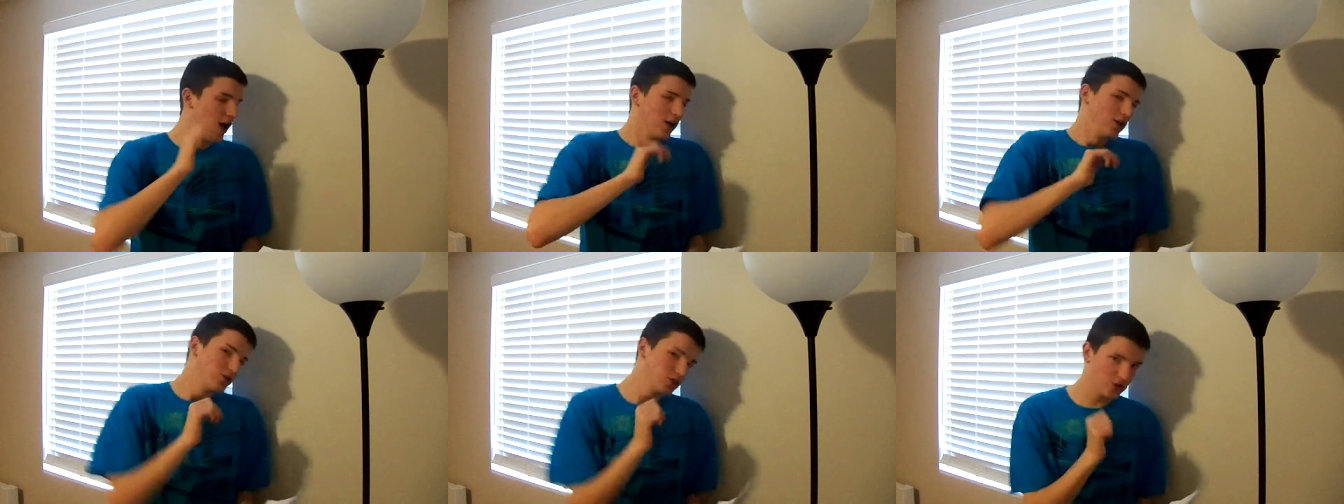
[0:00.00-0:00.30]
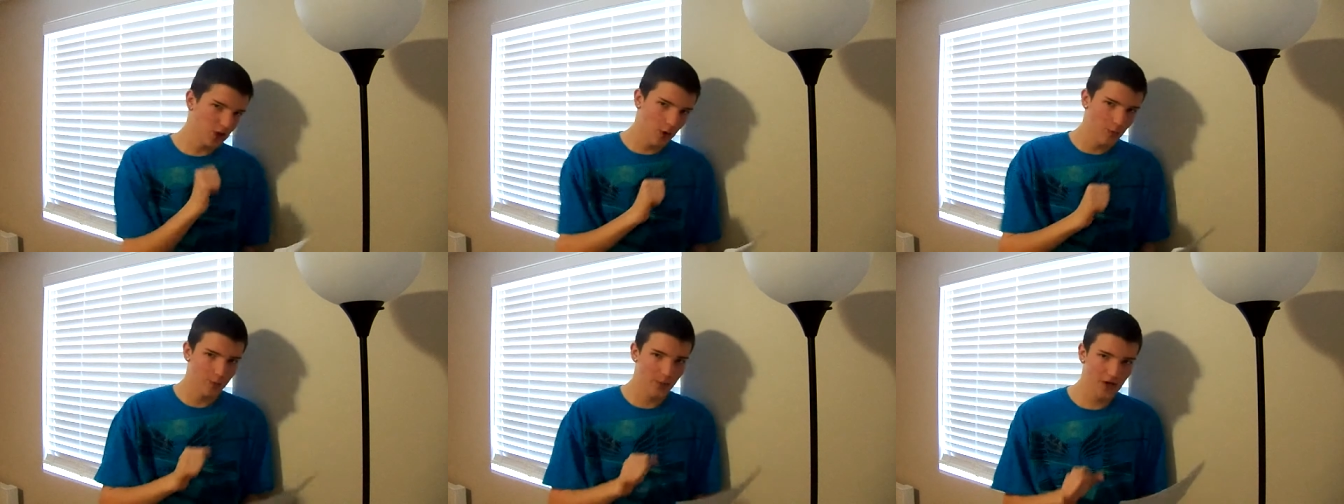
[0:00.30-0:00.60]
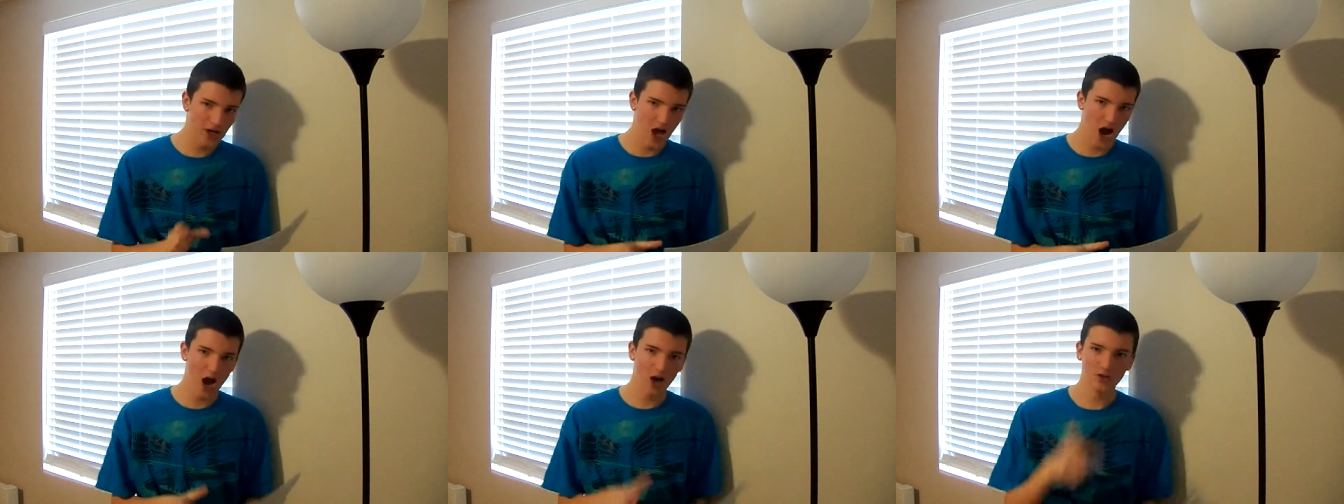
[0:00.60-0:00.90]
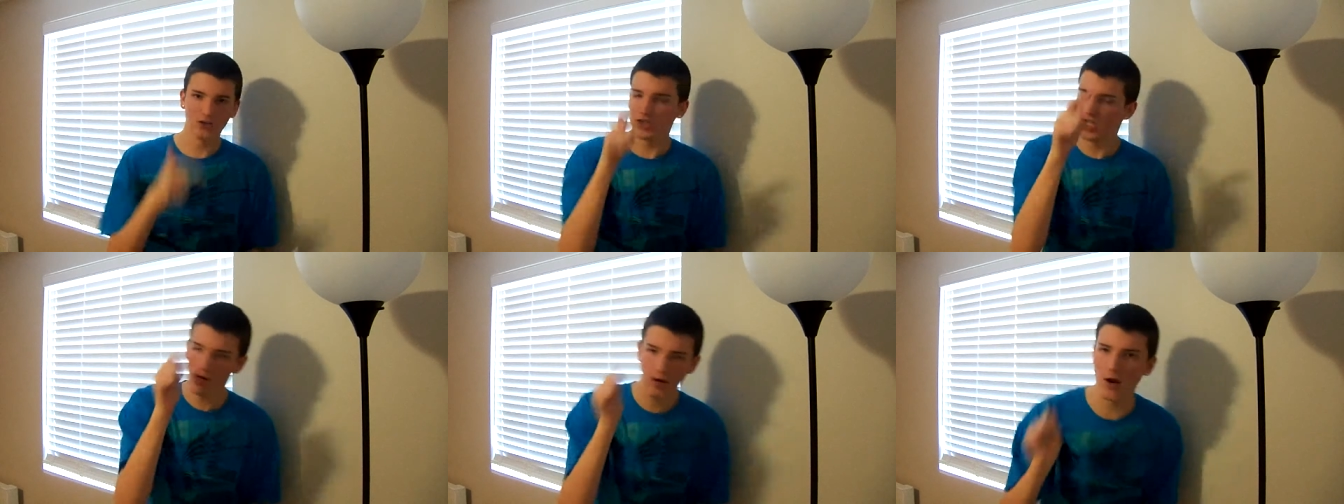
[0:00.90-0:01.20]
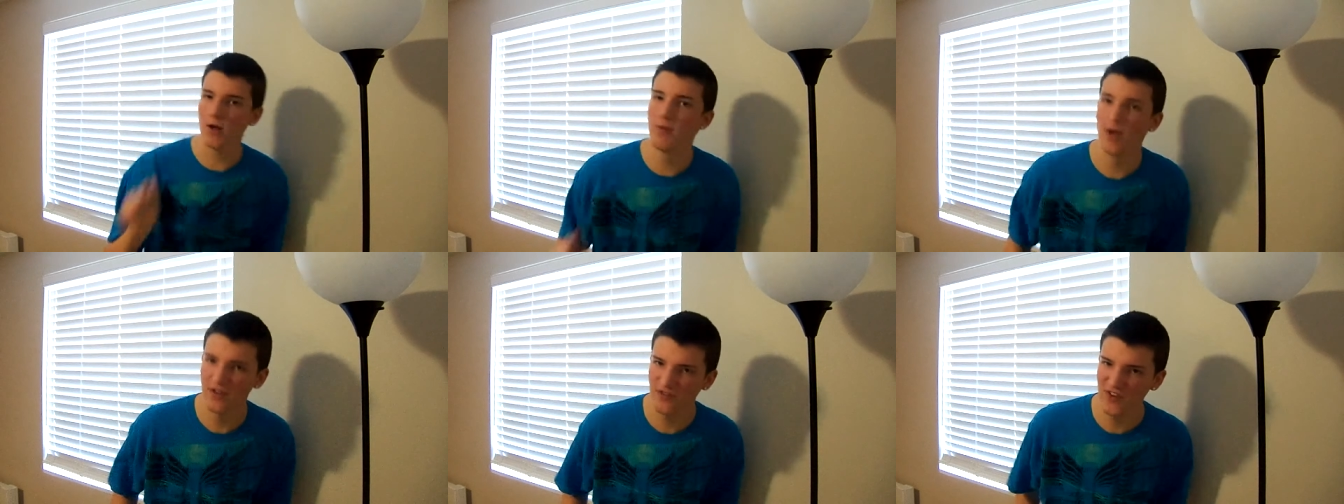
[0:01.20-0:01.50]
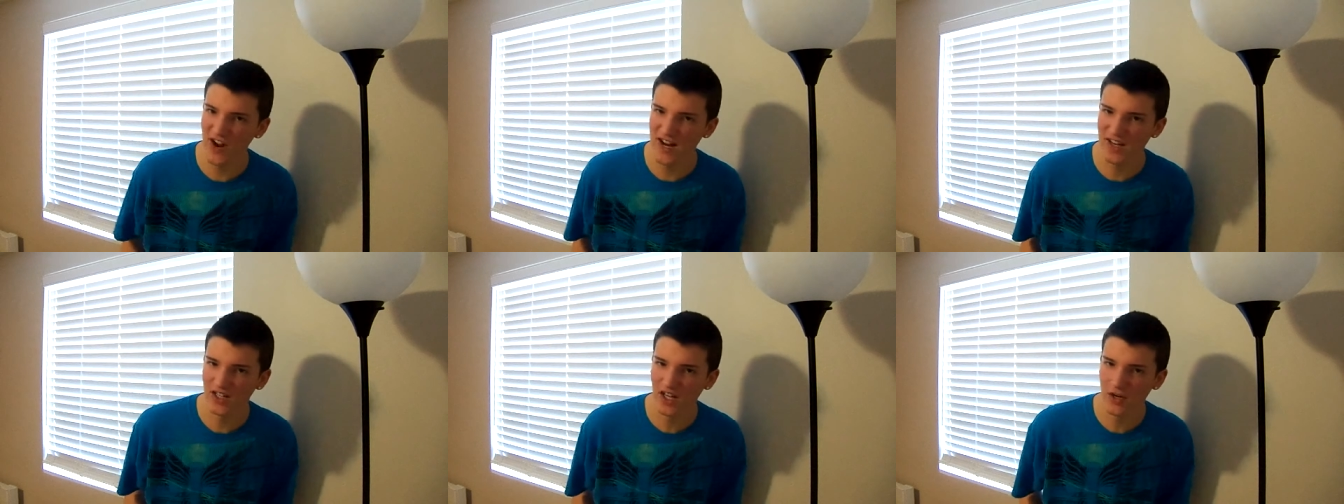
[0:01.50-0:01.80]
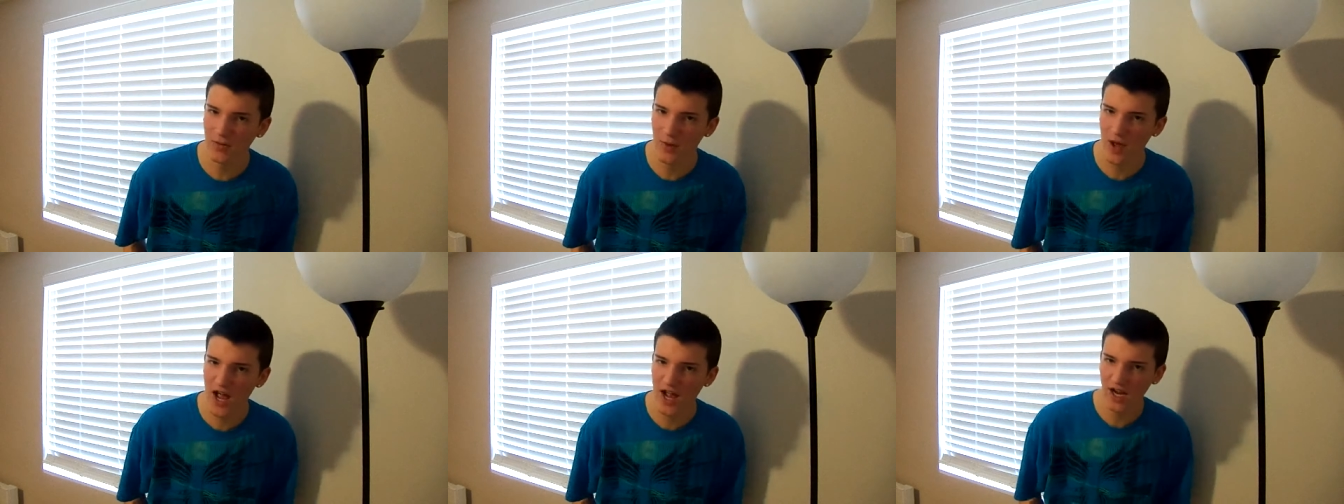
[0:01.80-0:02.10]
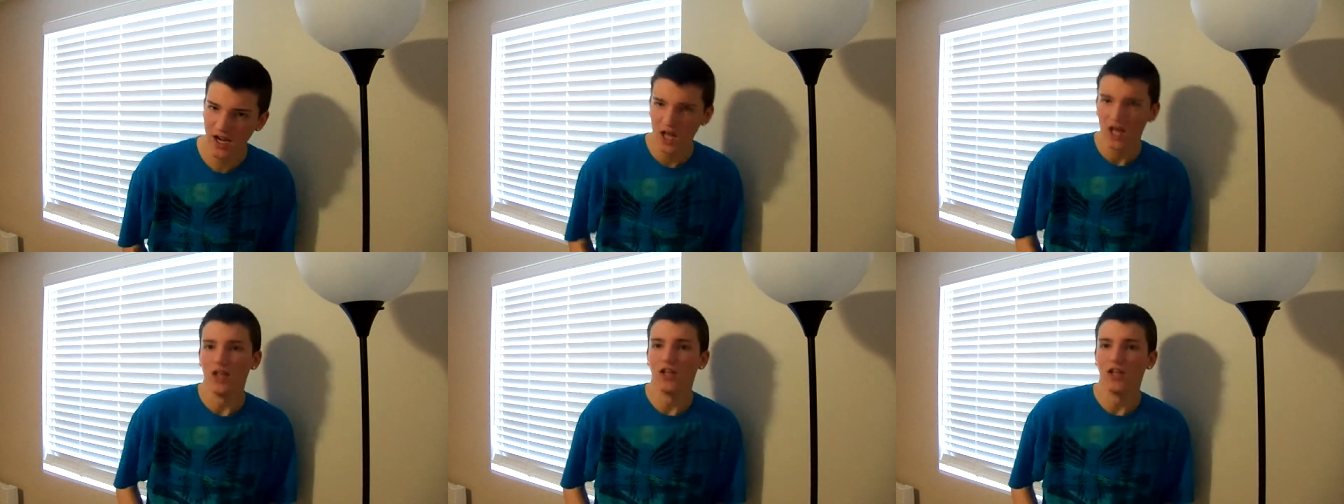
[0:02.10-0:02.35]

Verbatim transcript: Stupid house should have befriended me.